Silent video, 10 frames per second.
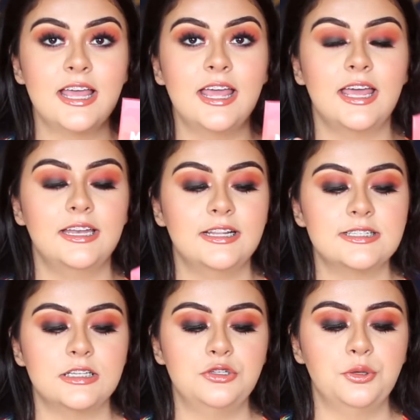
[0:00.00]
And it's
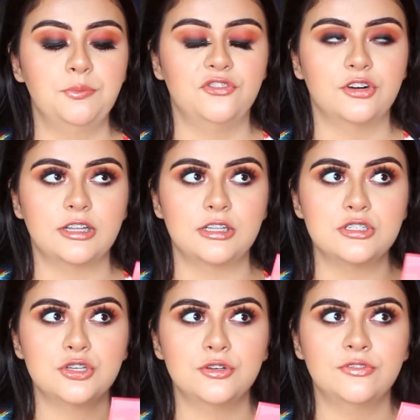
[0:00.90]
a dupe for the
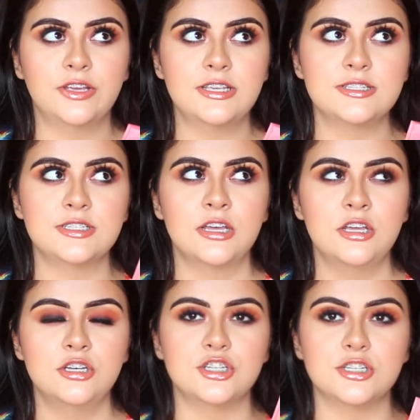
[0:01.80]
Too Faced
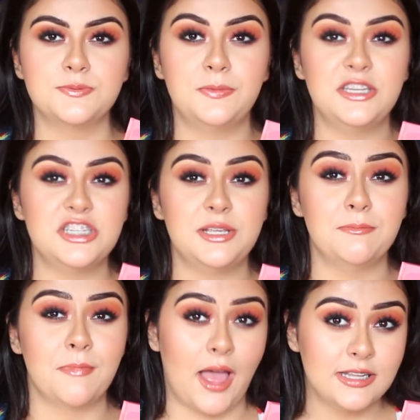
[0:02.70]
Just Peachy
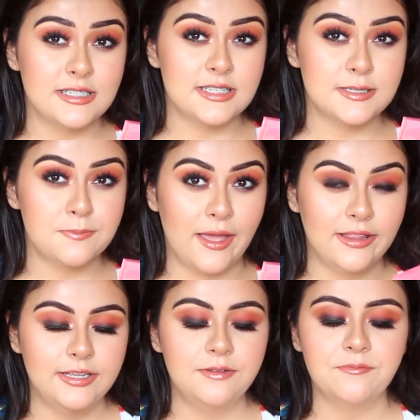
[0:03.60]
Mattes
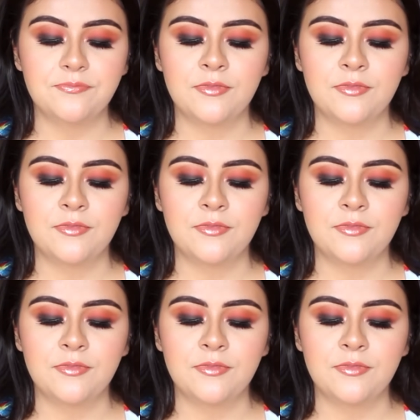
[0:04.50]
palette.